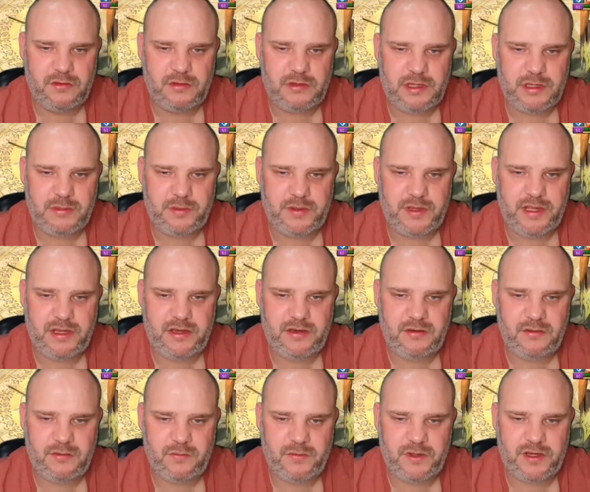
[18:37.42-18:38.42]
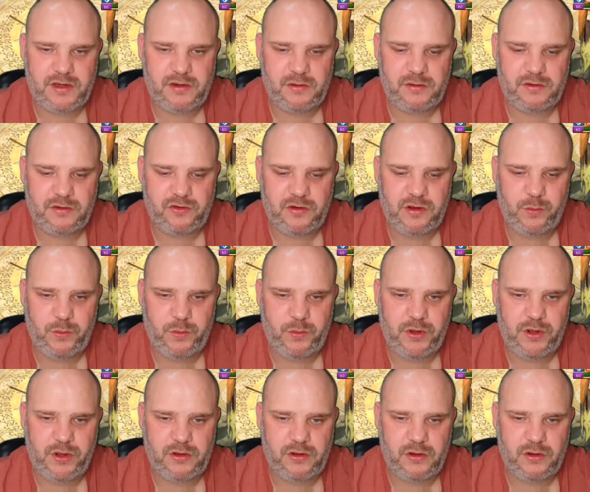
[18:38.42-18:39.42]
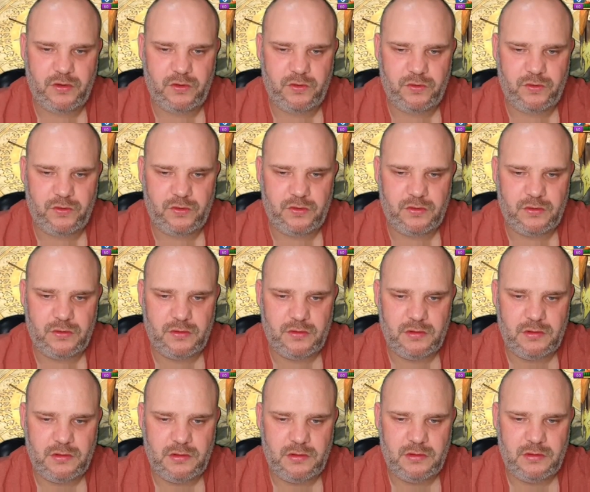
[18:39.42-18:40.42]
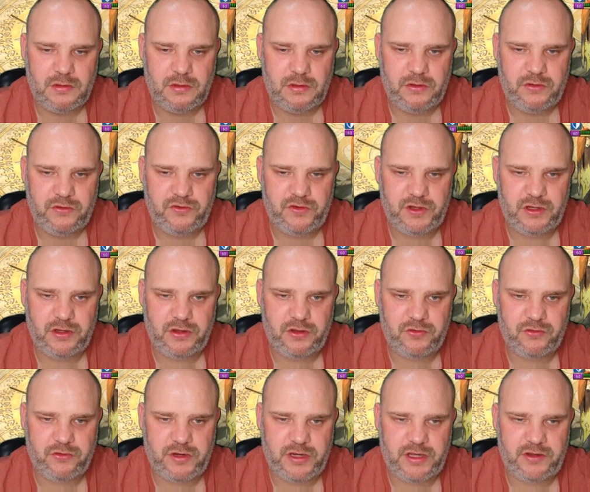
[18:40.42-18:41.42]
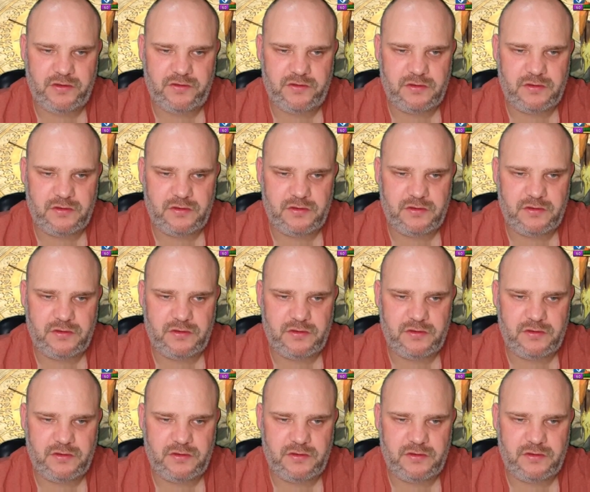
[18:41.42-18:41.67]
up again, we're going to try and work on Cell of the Drakes.